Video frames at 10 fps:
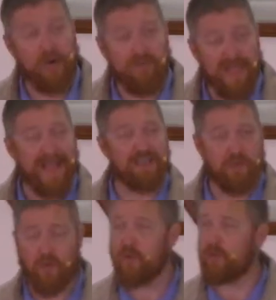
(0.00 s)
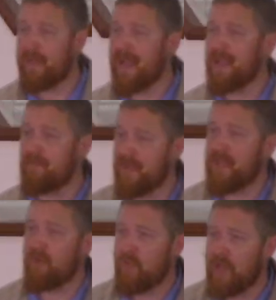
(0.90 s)
that all may
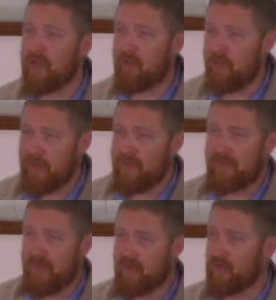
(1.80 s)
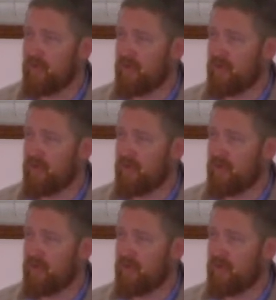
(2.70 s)
be well with you.